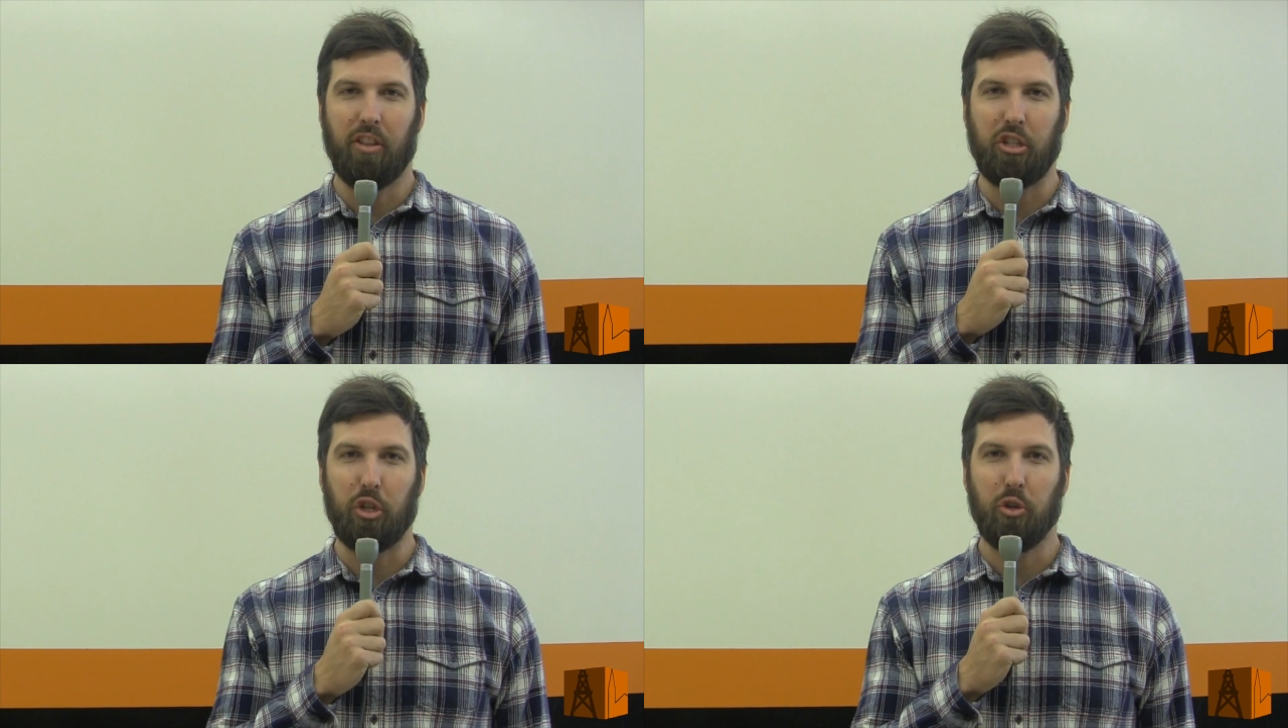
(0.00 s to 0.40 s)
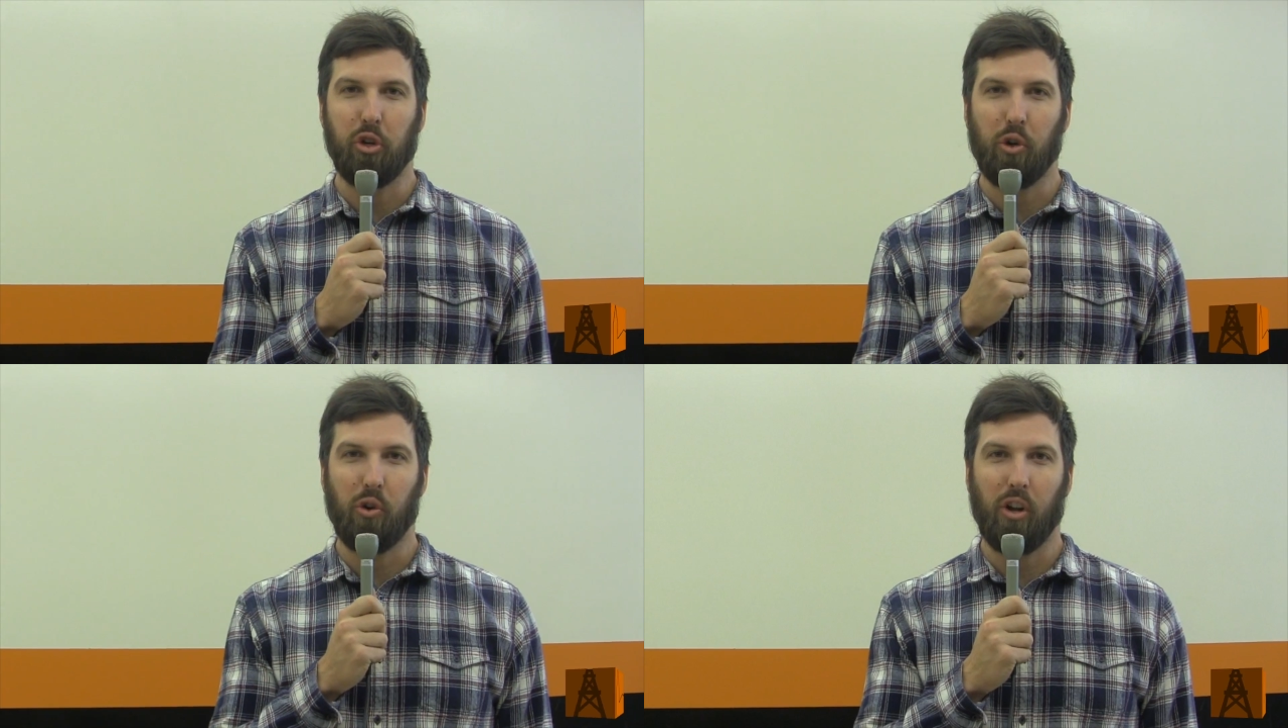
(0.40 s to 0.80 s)
The
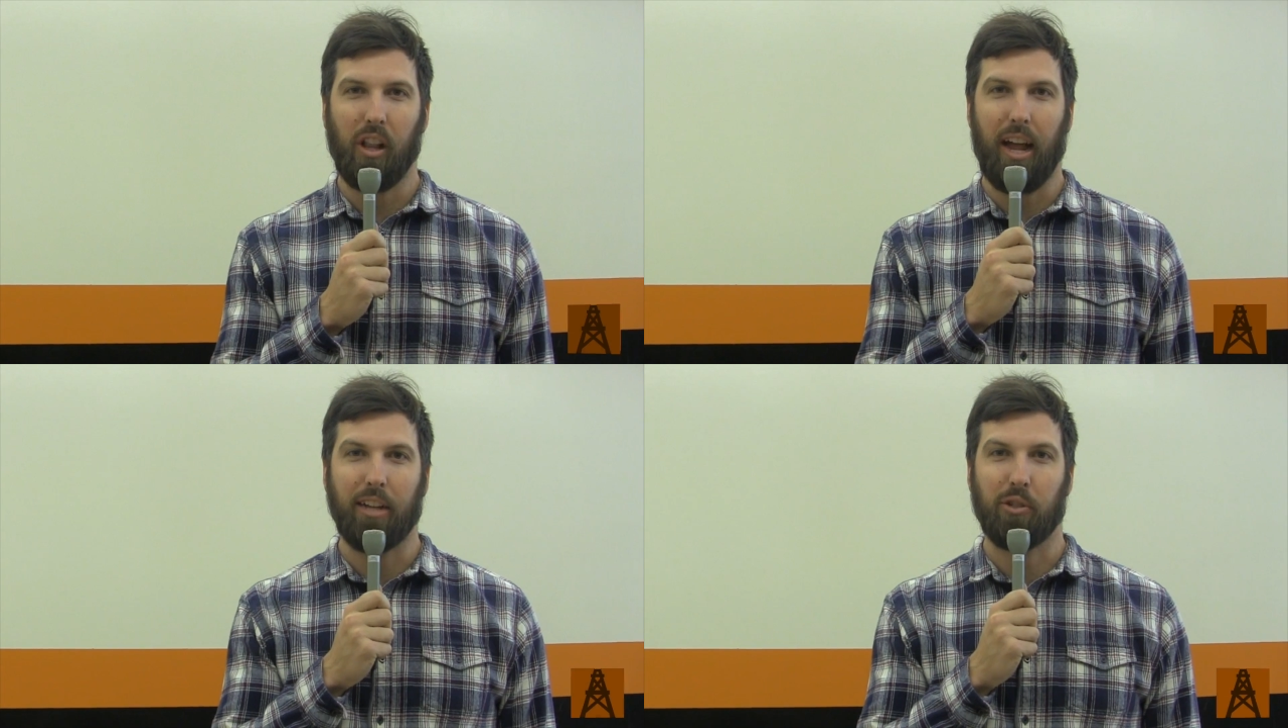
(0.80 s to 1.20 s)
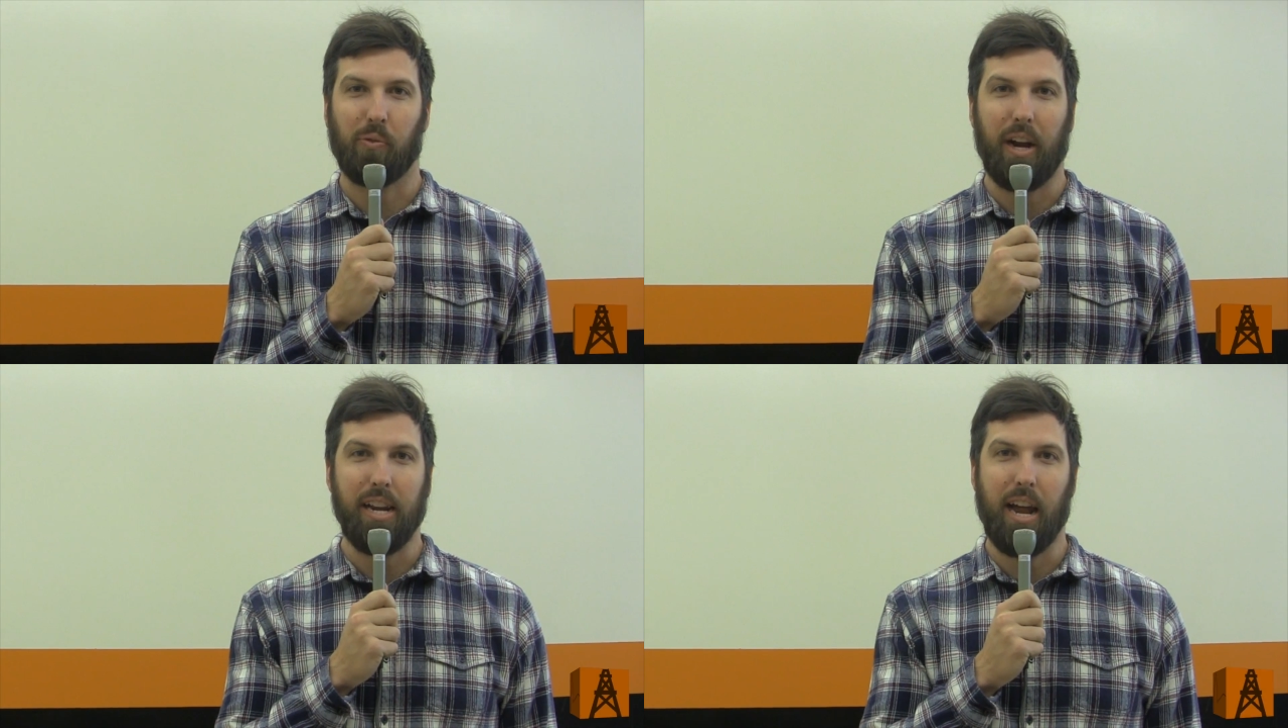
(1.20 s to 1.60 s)
junior class
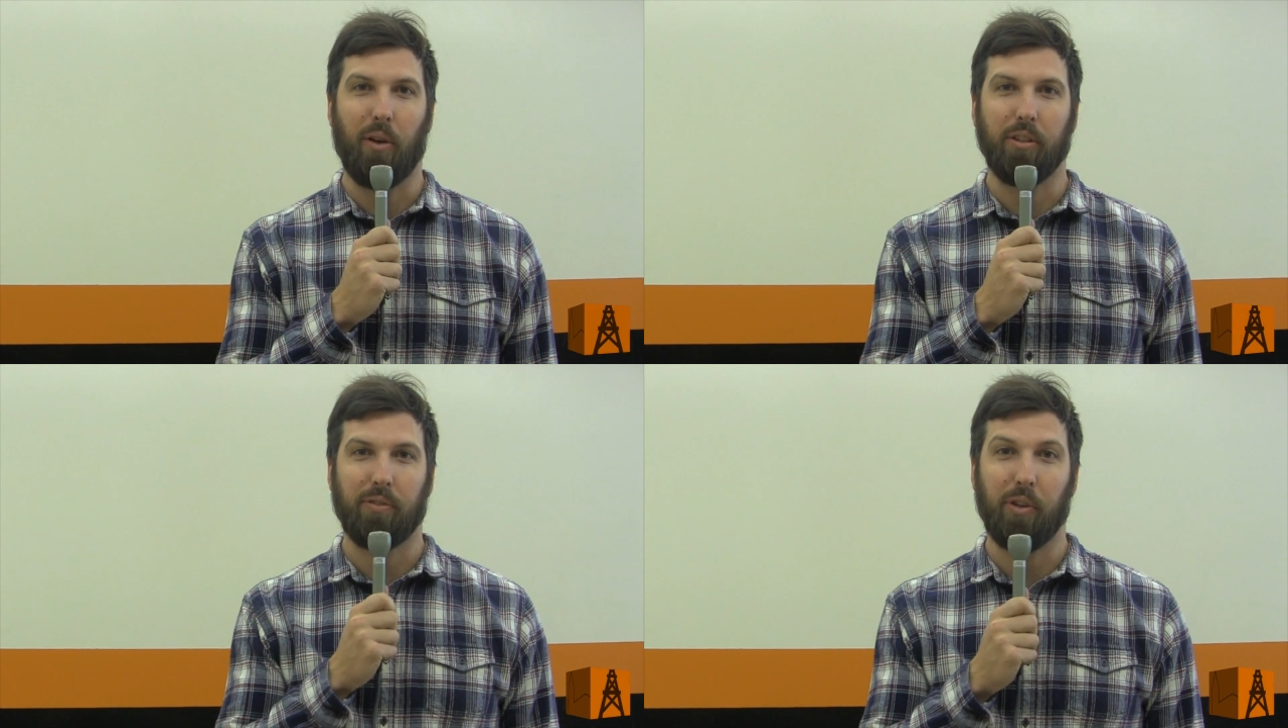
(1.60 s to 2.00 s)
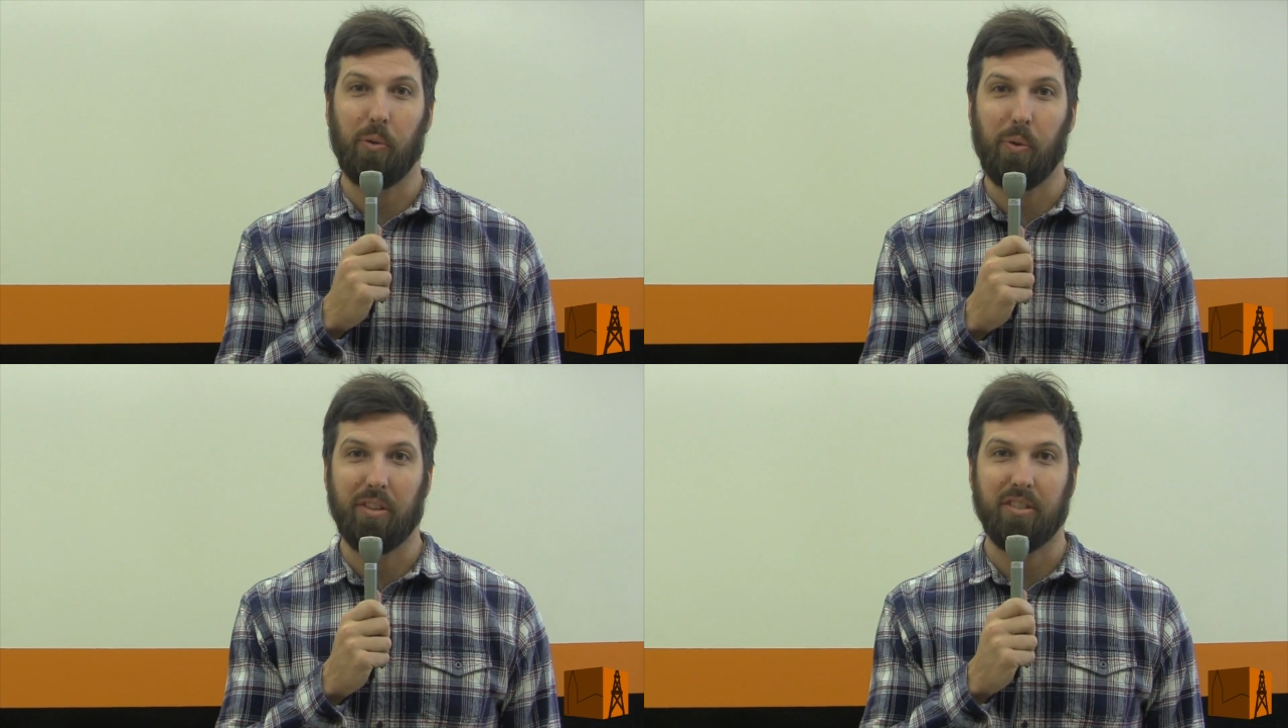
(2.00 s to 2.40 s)
right now is
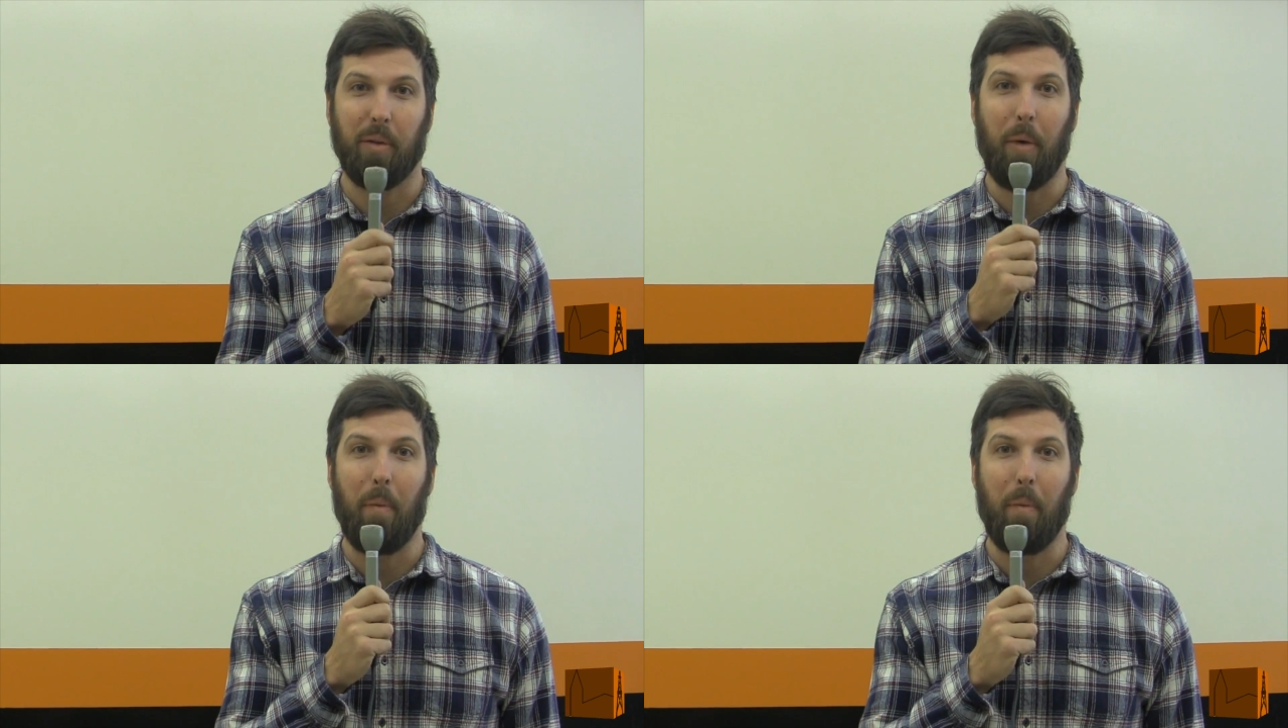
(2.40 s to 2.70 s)
filled with some